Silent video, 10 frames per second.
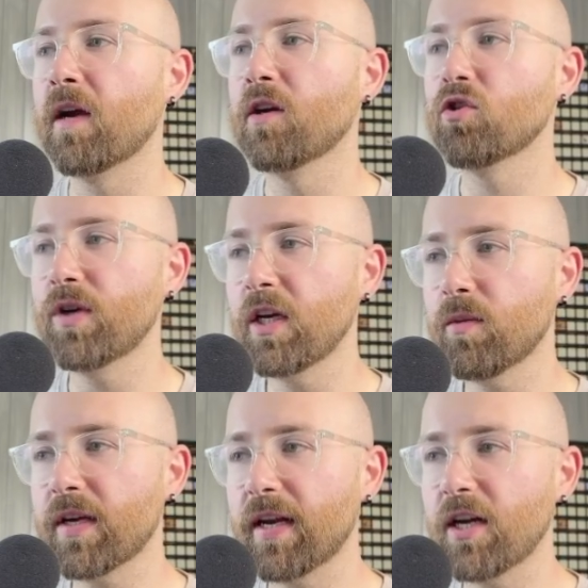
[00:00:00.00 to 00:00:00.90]
So here
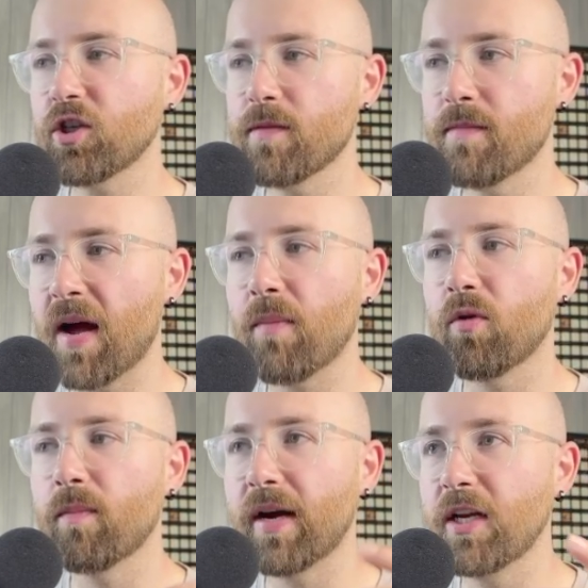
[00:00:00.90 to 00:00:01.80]
we can actually map
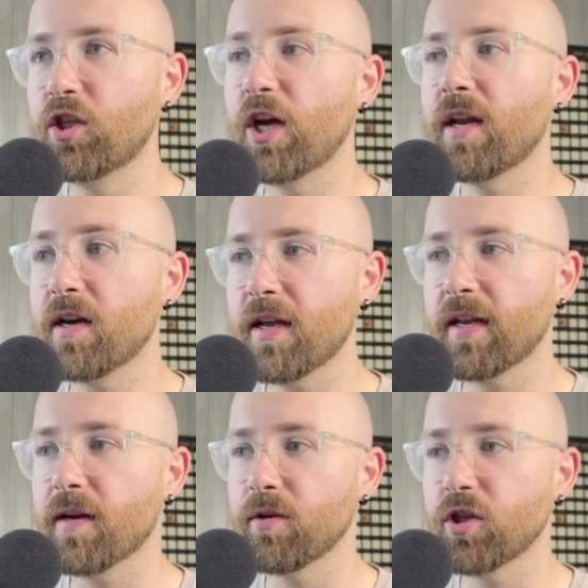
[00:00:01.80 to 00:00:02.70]
them by generating
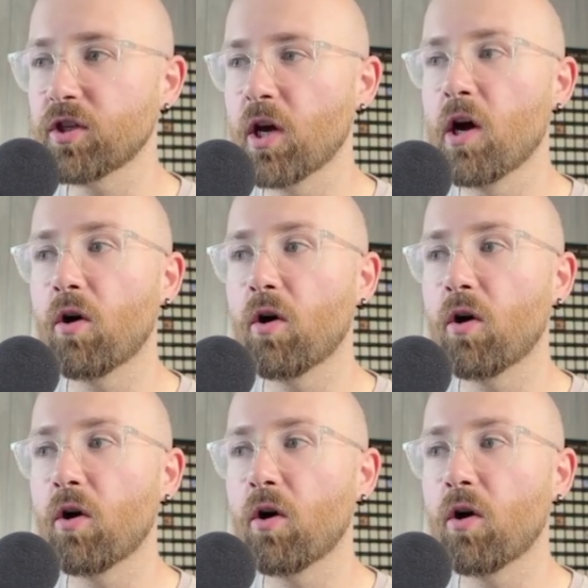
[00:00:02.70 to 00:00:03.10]
images,